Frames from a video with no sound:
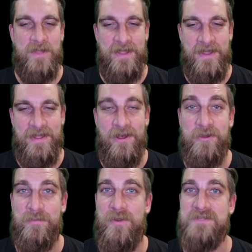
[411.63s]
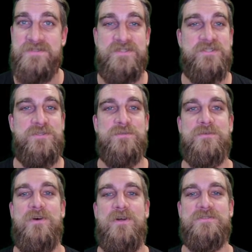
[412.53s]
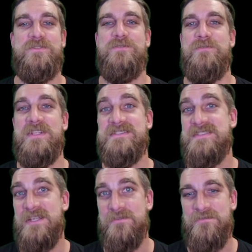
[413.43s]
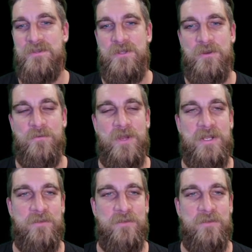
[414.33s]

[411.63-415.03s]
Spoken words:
a audio processing tool all to itself, right?